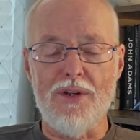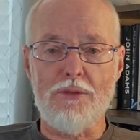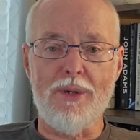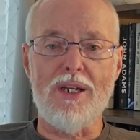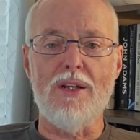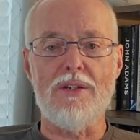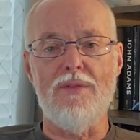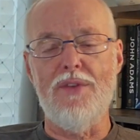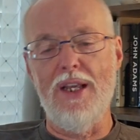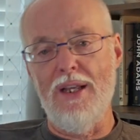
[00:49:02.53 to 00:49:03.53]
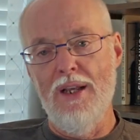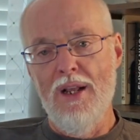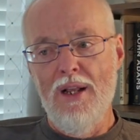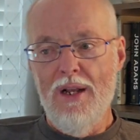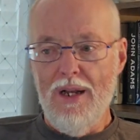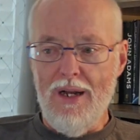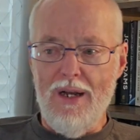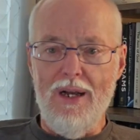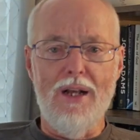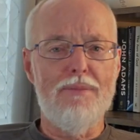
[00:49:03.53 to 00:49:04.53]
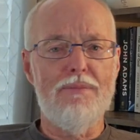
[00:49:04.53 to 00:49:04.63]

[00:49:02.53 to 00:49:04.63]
because of the uh,